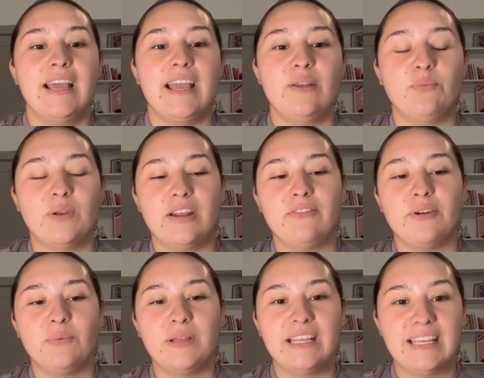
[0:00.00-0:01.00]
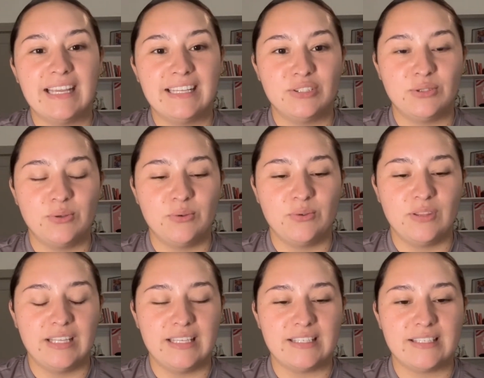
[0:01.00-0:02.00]
And whenever we get into
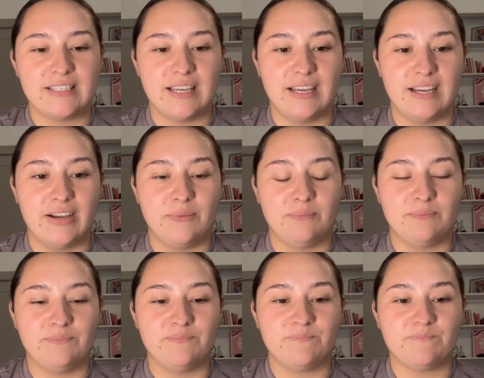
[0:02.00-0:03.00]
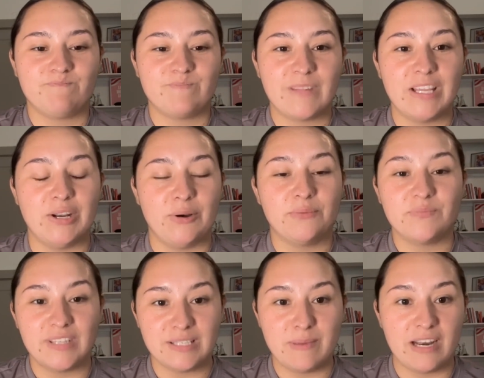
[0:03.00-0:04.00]
this,
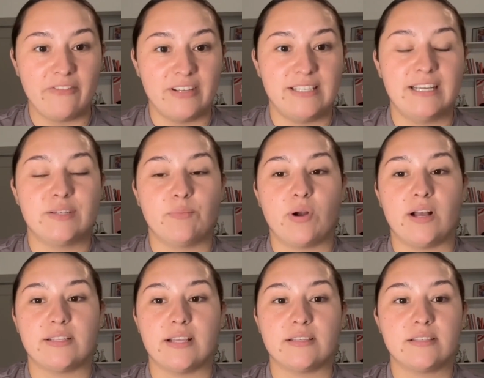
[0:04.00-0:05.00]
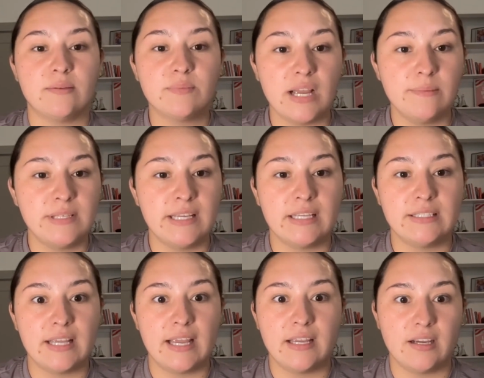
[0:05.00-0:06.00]
this manifestation process, sometimes it can
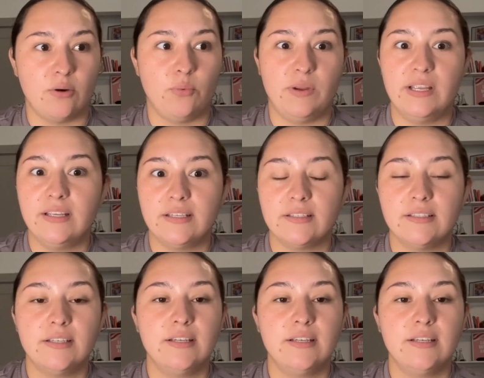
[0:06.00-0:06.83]
take a week.